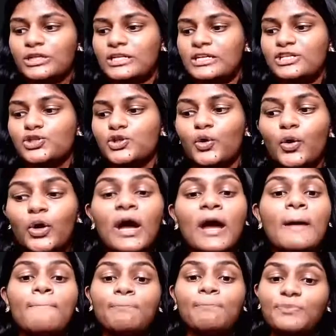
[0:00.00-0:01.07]
So
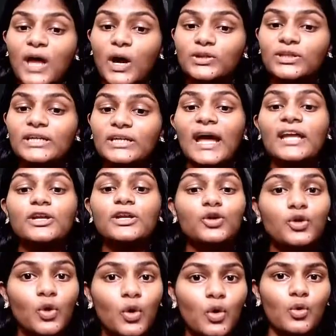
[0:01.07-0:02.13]
now that I
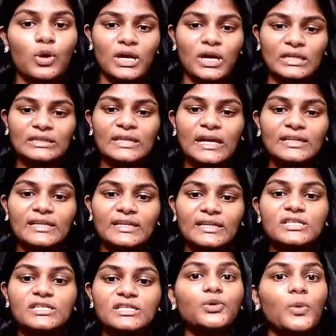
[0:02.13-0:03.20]
know that there is
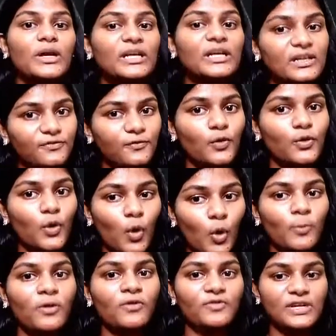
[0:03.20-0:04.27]
a 24 ohm
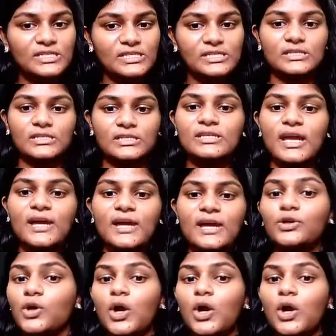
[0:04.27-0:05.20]
of resistance, I would not